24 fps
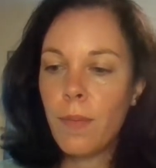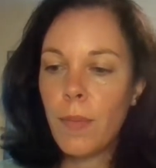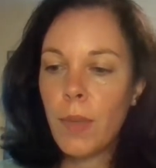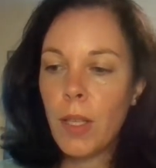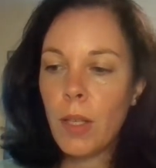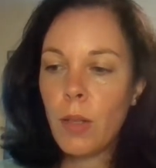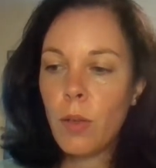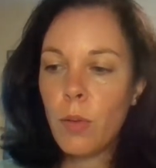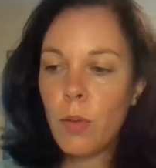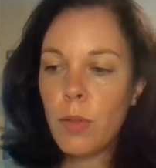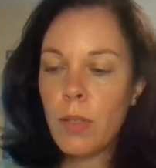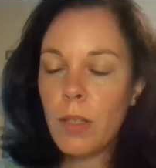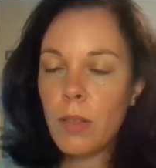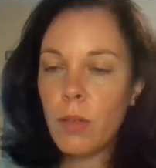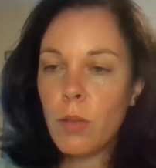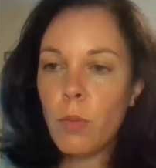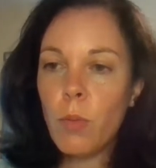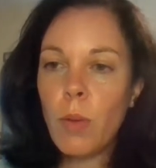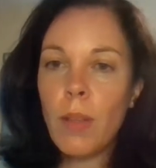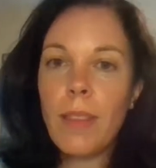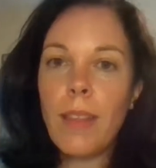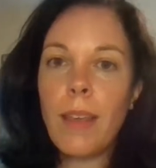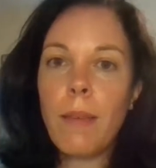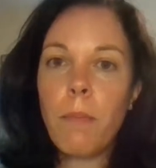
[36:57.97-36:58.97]
according to
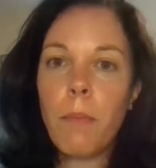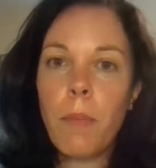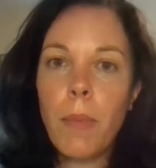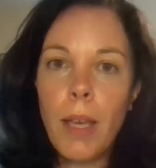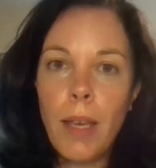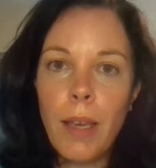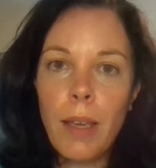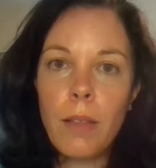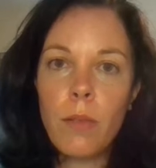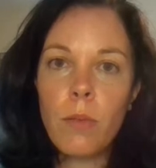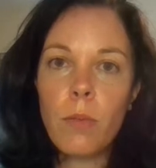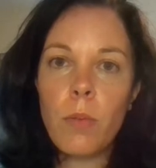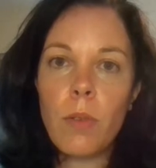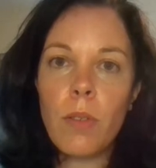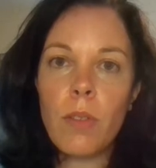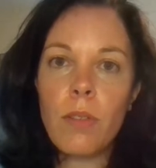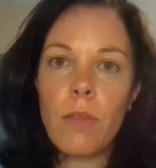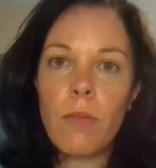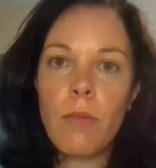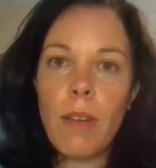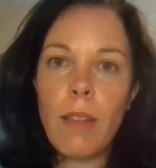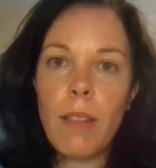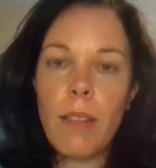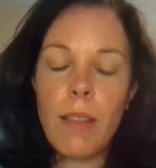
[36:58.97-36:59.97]
what their mind
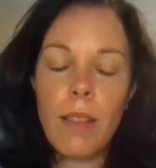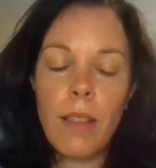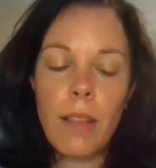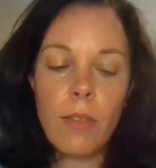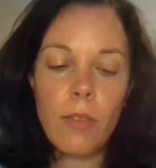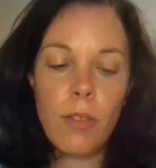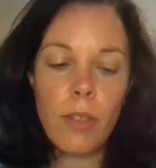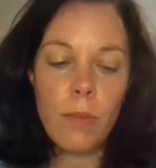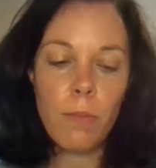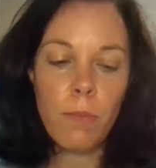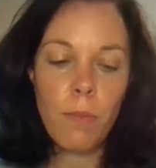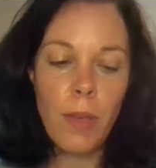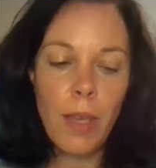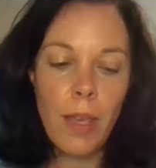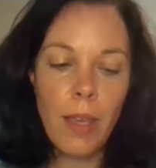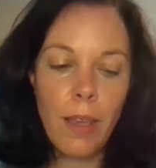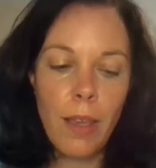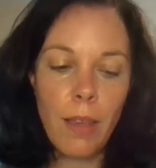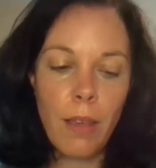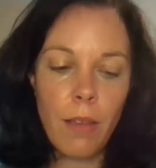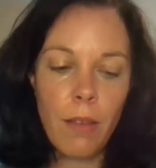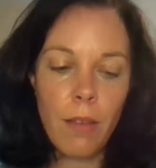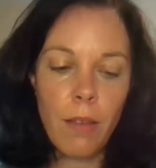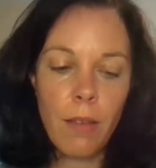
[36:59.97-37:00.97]
wants, rather than just
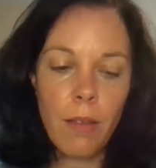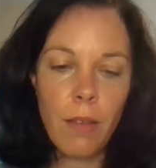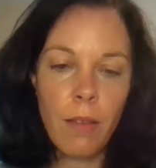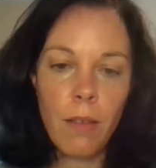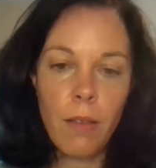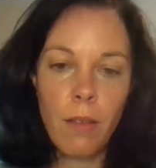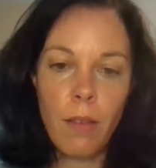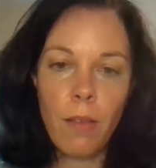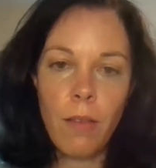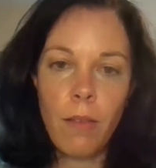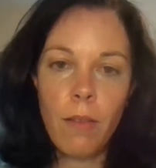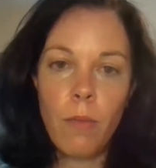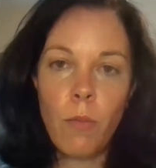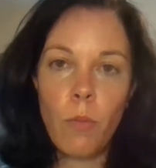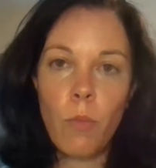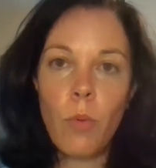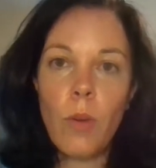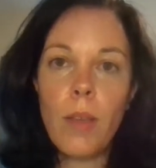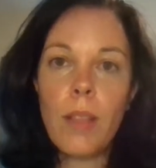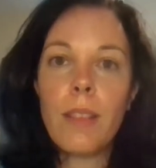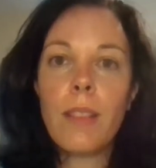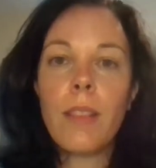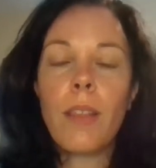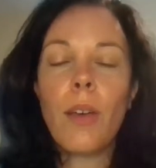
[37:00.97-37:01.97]
being
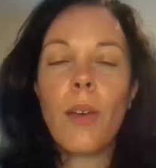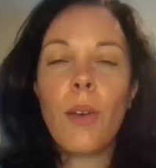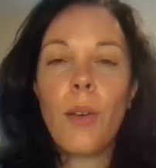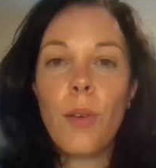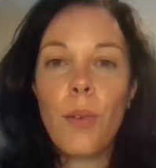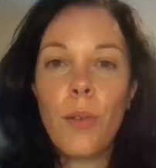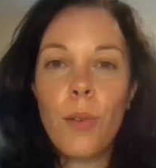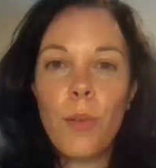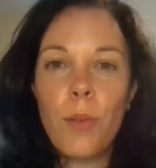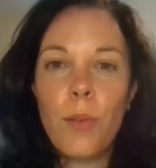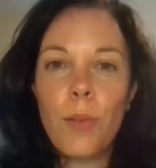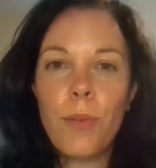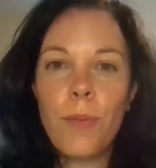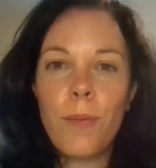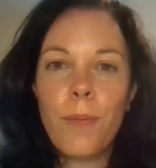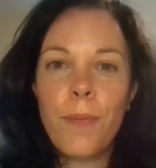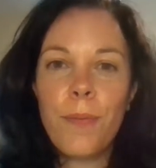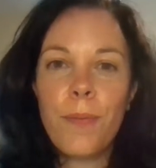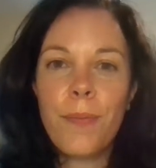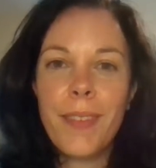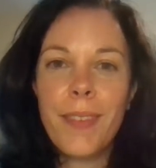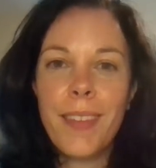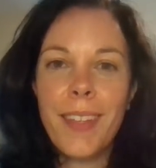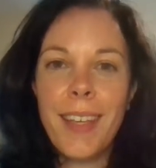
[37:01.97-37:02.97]
with the whole
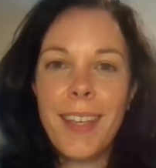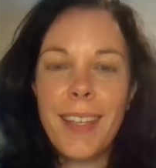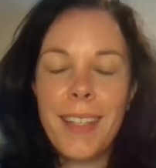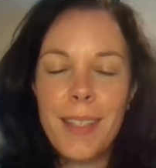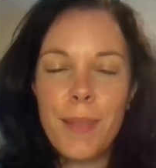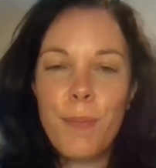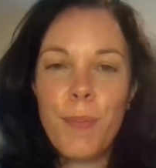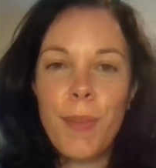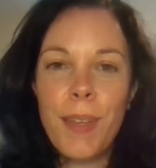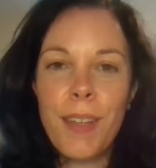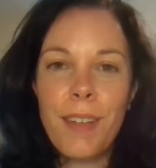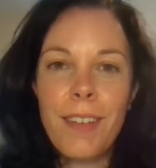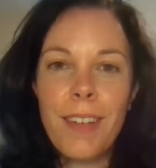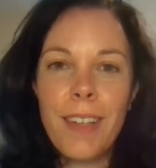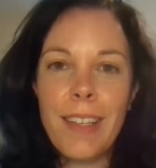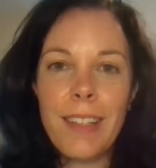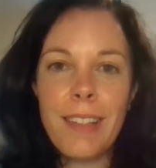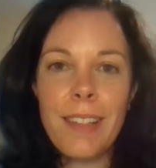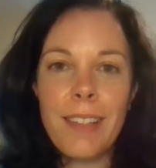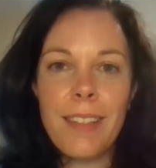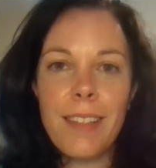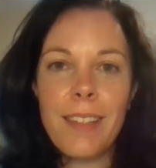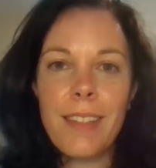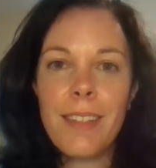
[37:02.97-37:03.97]

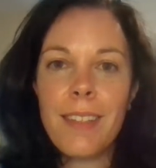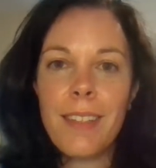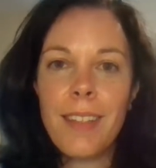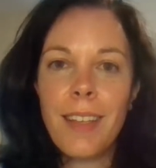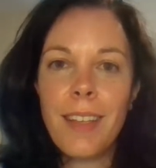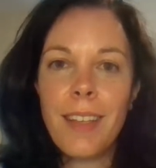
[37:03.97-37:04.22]
experience,